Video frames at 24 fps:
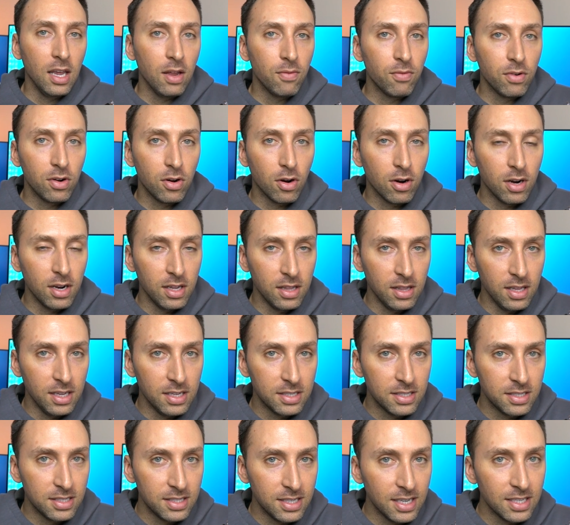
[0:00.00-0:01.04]
And regarding the
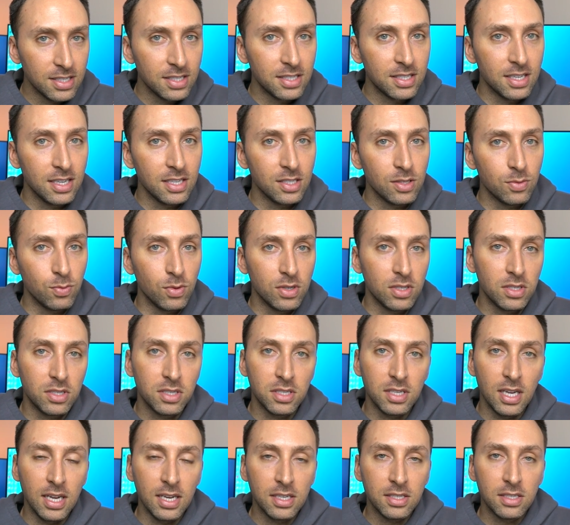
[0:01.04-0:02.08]
census, which
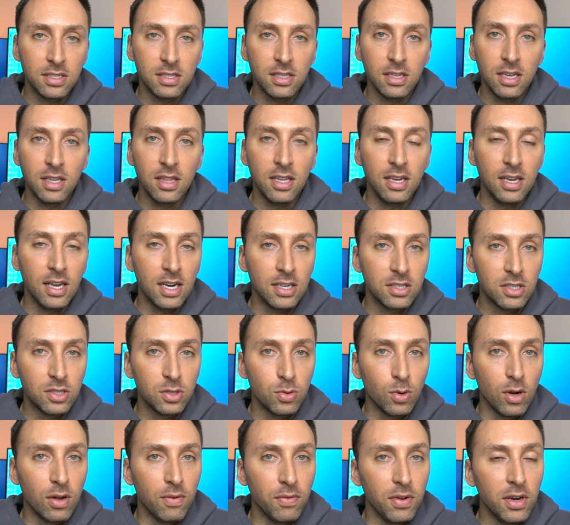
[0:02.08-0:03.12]
states in the next
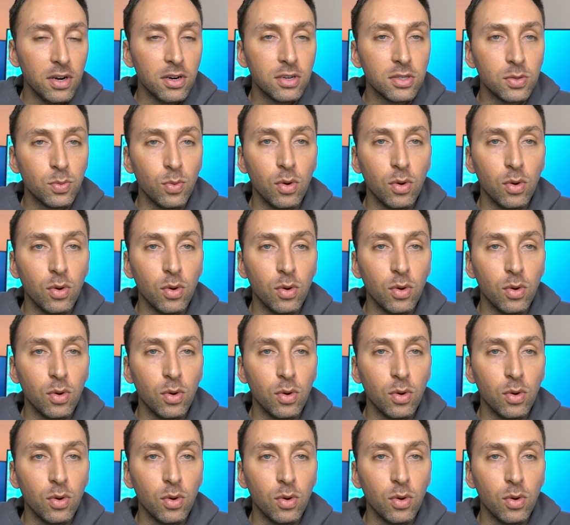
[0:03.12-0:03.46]
12 years,